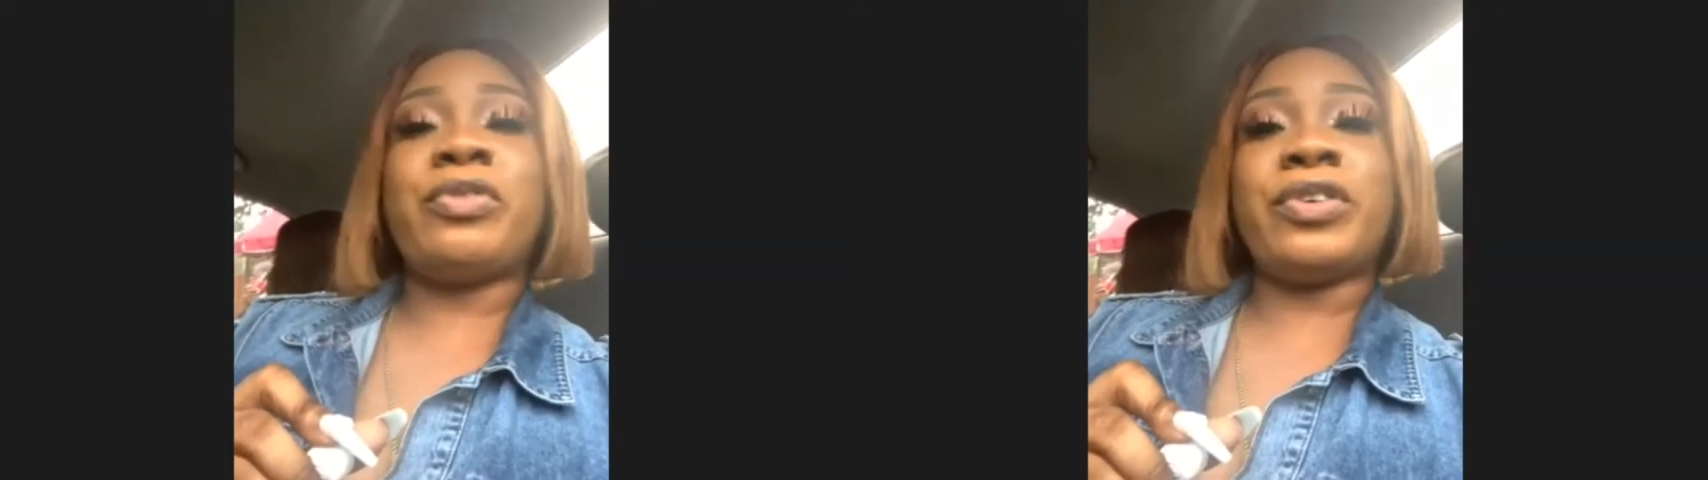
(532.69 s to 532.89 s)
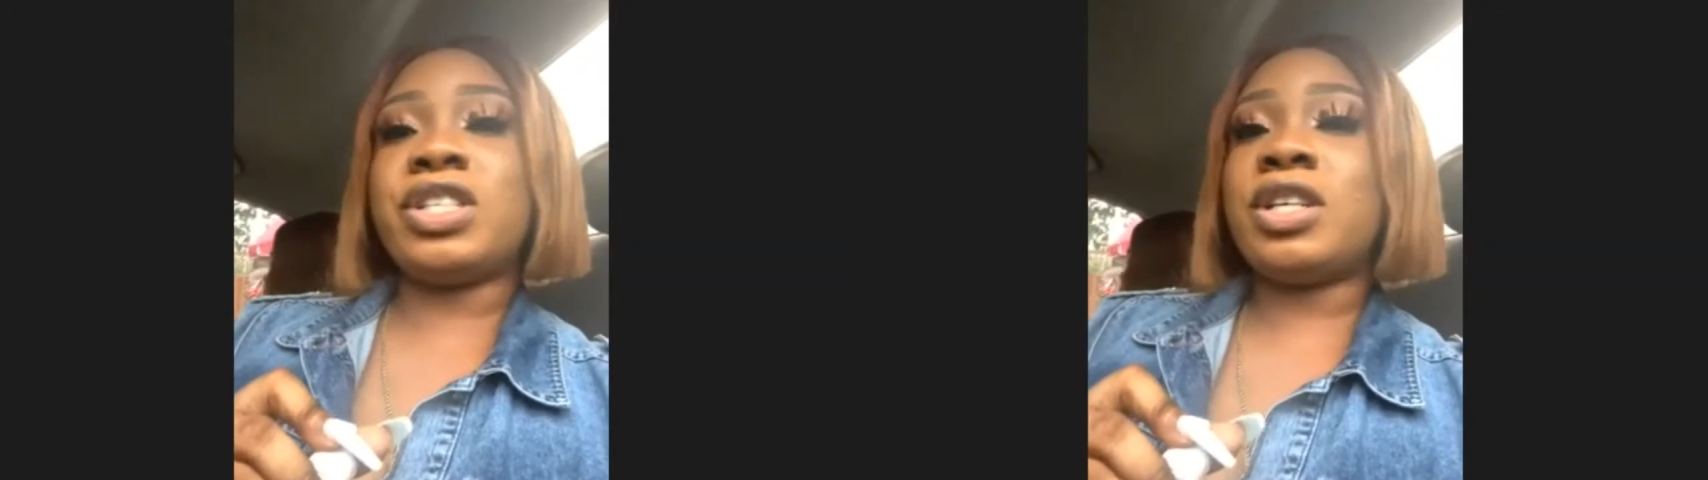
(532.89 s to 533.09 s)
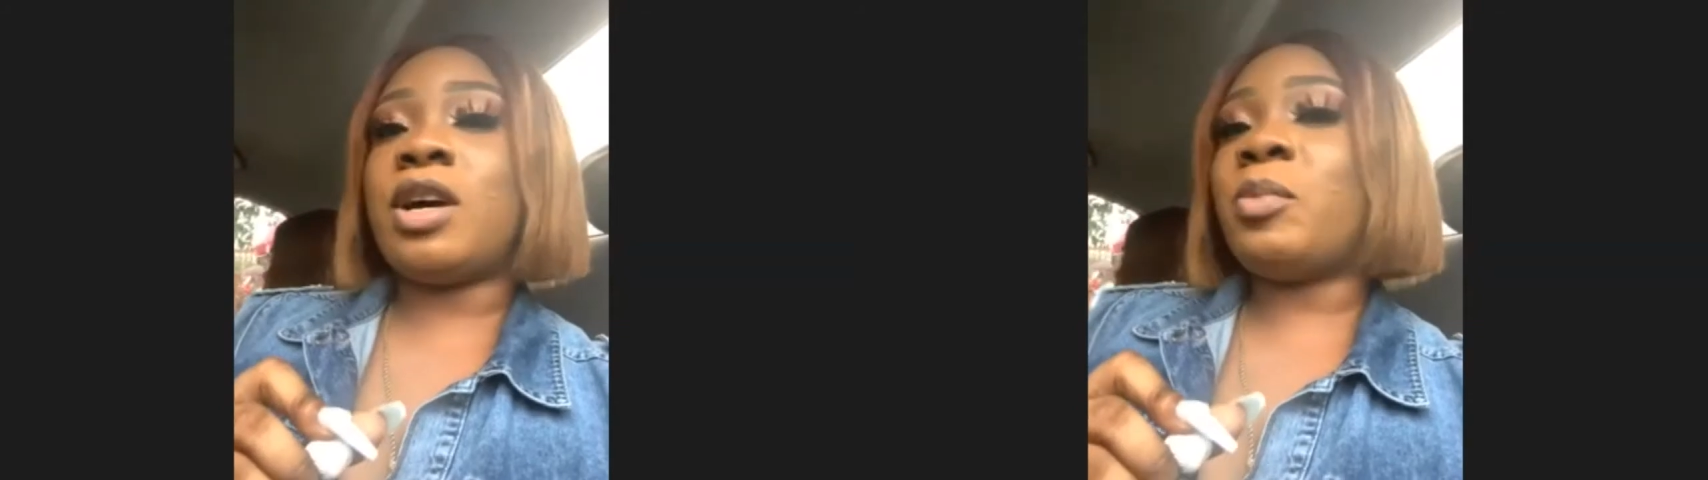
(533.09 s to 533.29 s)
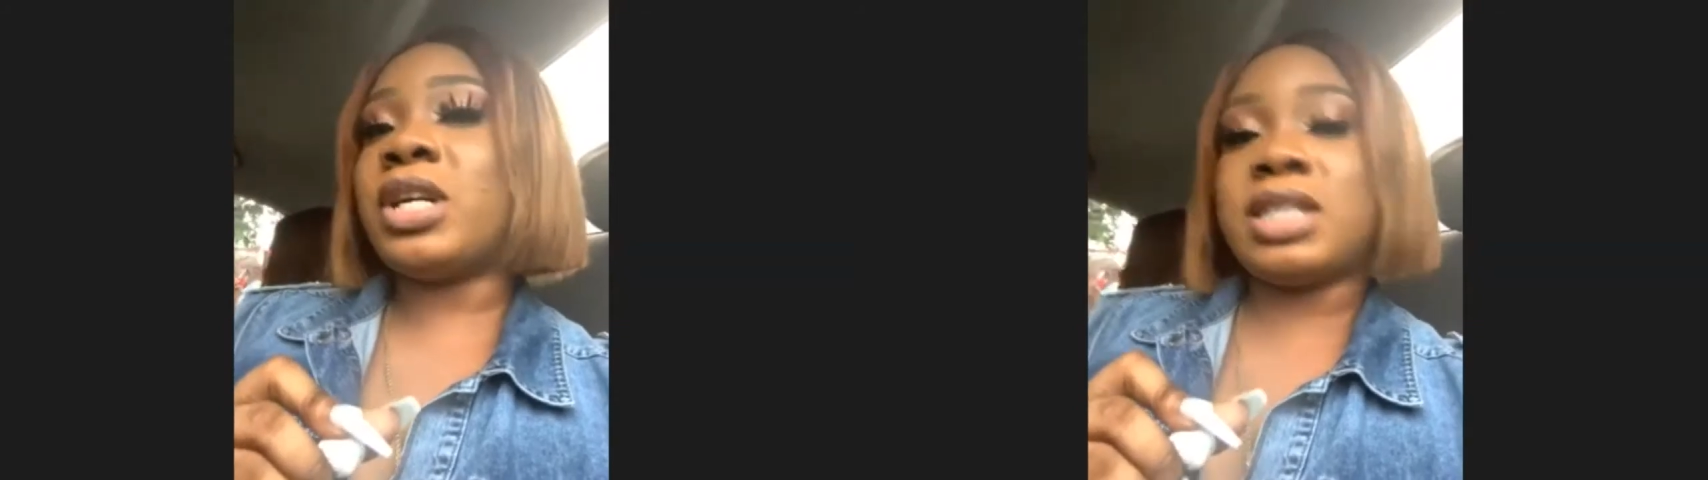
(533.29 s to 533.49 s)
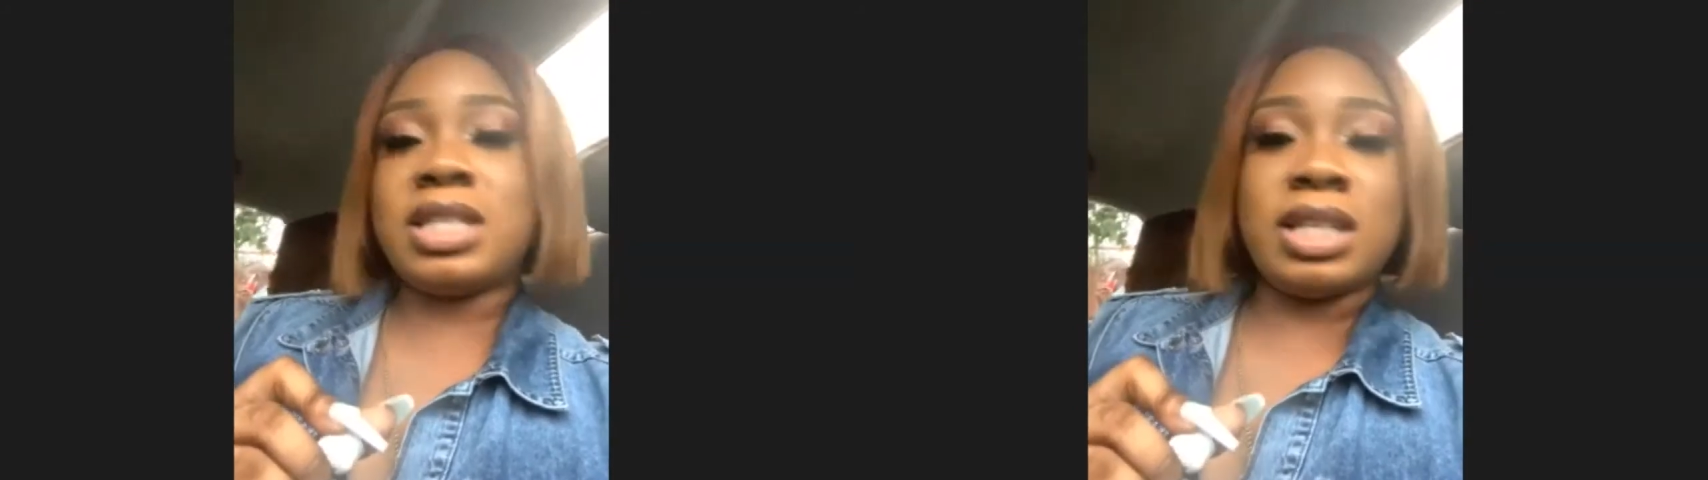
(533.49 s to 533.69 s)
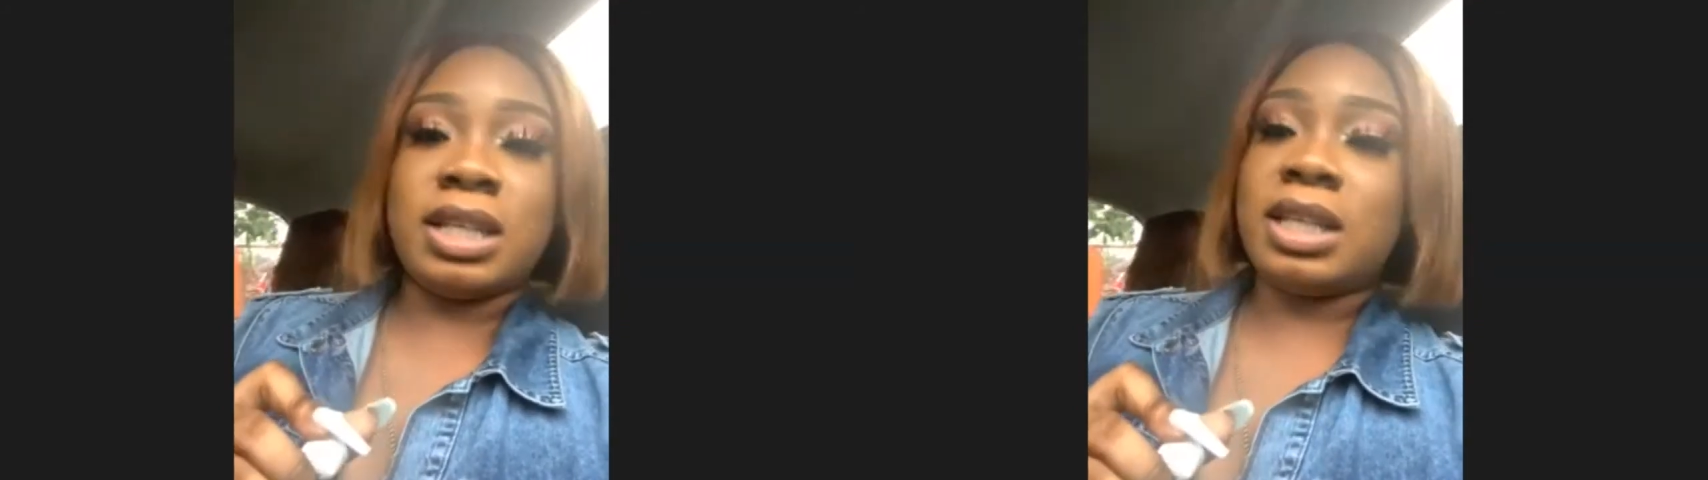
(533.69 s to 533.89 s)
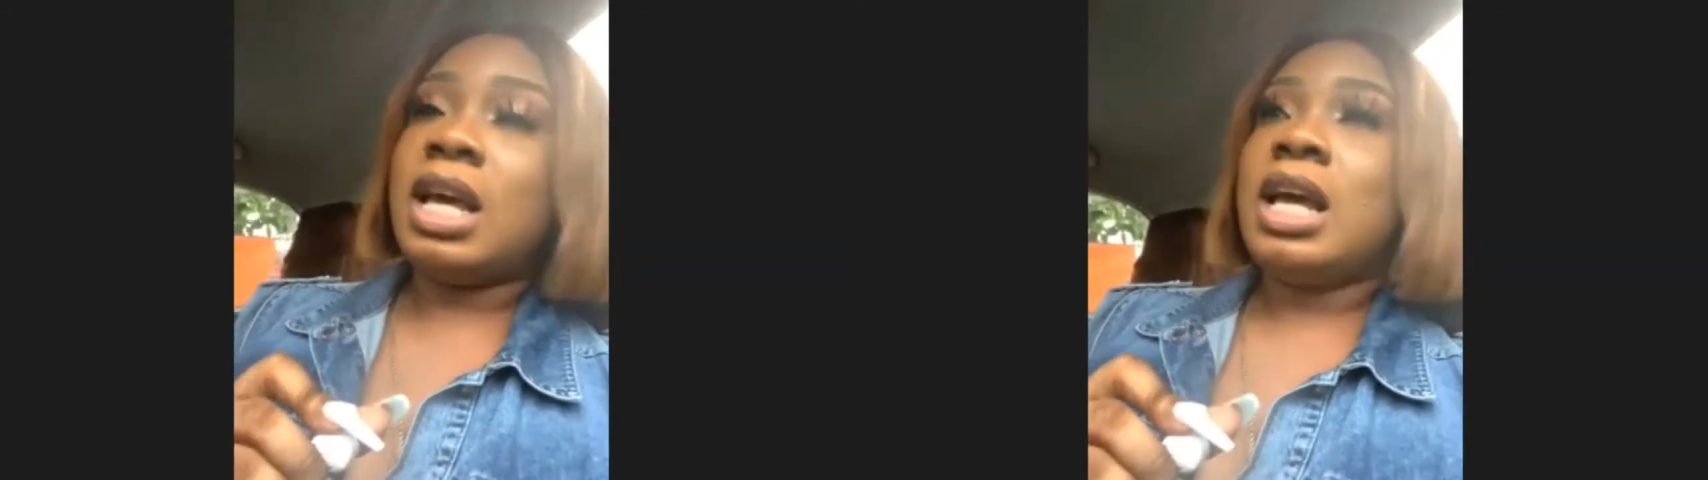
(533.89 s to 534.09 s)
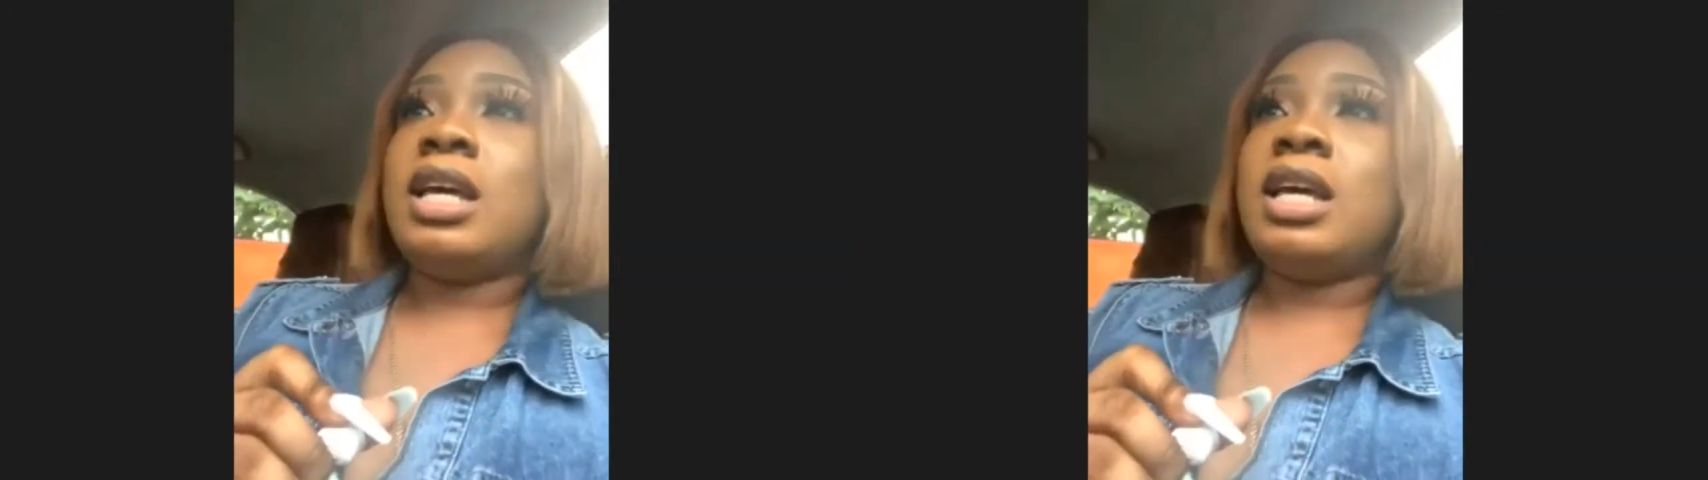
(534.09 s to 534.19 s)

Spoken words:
professional person.